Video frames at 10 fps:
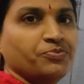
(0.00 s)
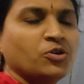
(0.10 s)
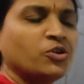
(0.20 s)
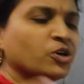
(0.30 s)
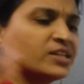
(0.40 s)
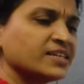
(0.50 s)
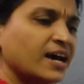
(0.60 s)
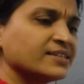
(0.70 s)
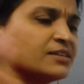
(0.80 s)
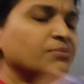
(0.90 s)
or you can say
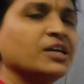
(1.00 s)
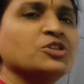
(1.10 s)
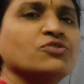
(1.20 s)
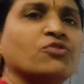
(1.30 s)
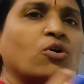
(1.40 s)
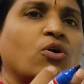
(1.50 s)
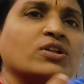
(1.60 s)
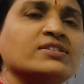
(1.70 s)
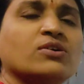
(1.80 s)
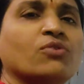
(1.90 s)
assemblage of
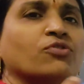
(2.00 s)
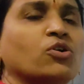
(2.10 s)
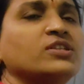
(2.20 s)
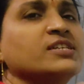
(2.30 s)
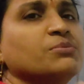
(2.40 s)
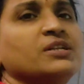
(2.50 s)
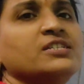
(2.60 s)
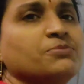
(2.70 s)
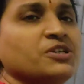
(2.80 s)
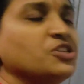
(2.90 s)
all similar
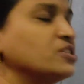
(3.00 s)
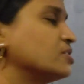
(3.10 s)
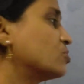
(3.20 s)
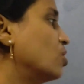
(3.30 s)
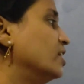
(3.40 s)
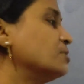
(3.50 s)
species is called